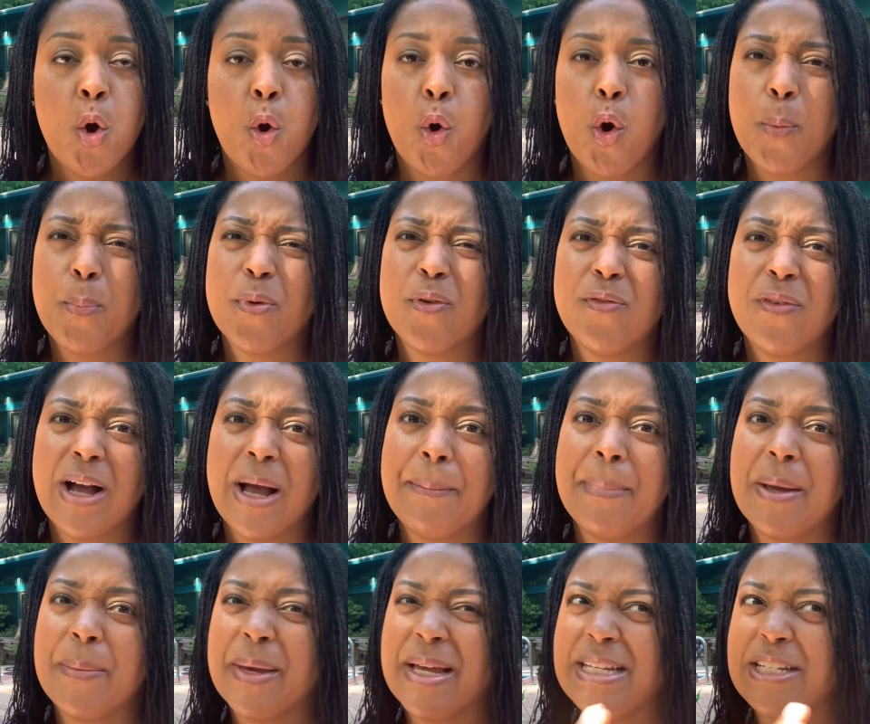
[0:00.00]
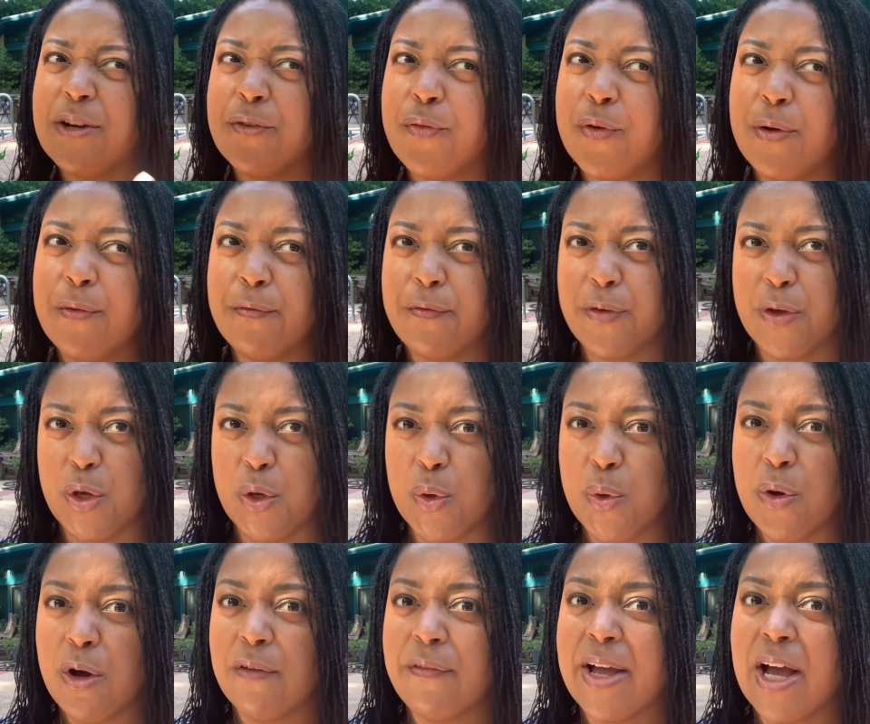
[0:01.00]
or provide maybe a different
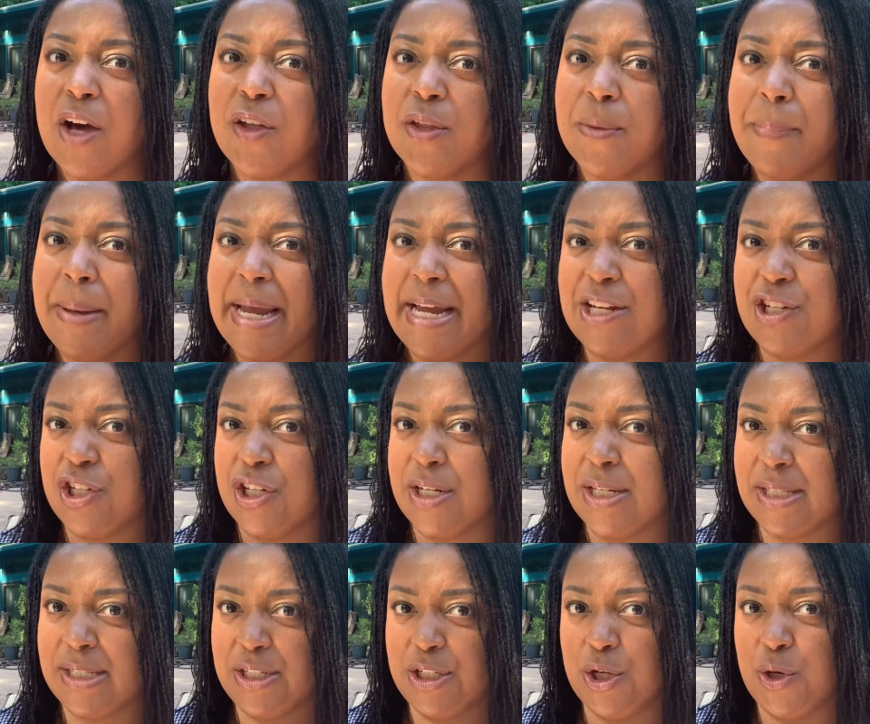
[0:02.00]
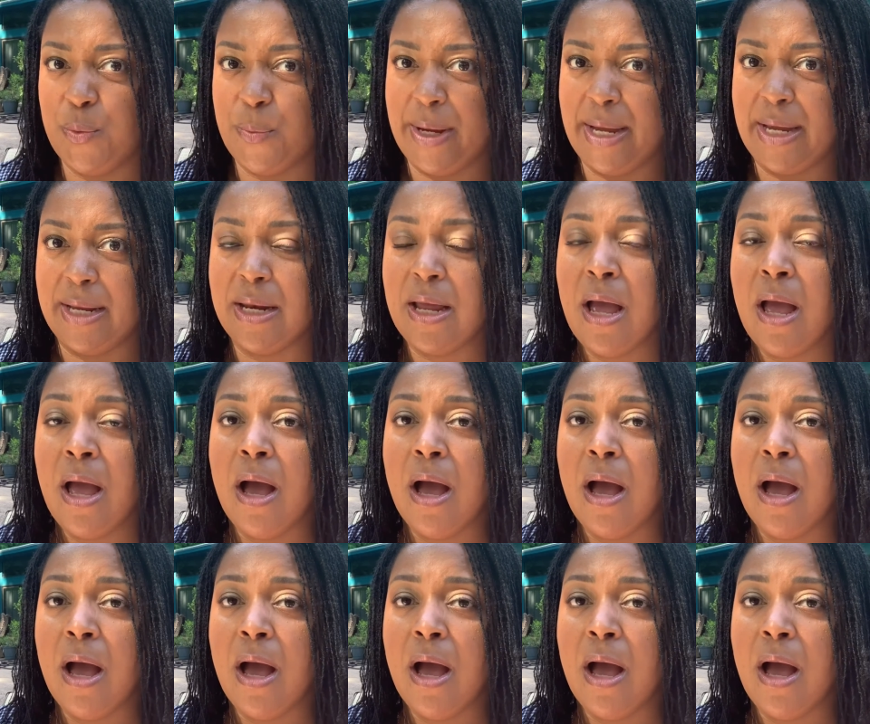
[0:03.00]
view of how the patient is doing,